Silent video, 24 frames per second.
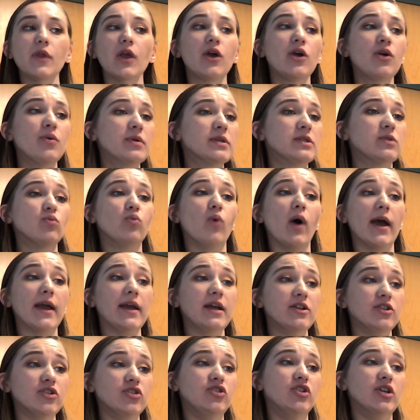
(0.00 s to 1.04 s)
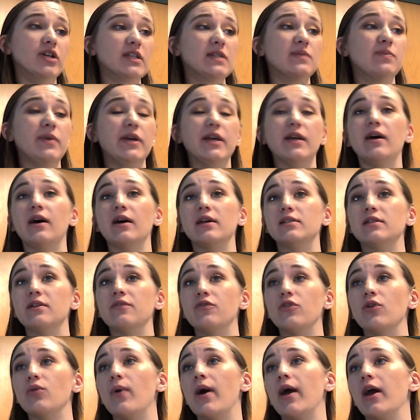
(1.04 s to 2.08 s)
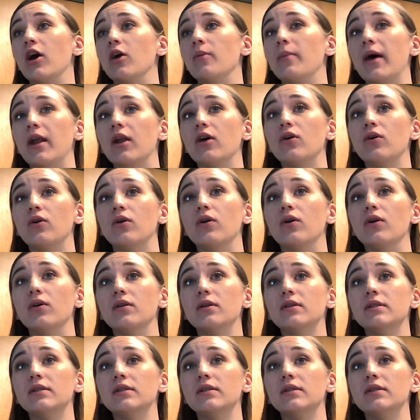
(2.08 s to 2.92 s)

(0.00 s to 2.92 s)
who is white, just because of the way our medical